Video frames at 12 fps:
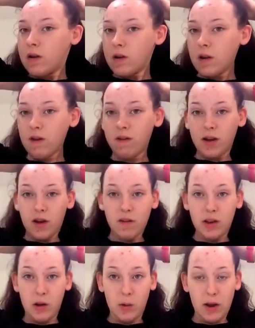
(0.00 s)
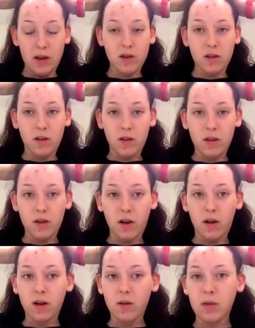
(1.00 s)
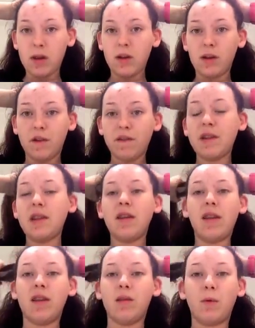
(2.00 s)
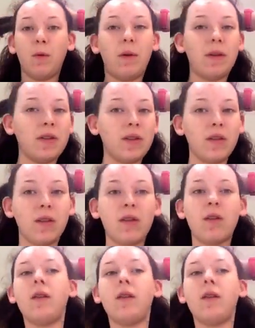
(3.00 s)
if you have any questions to ask me, obviously sensible ones,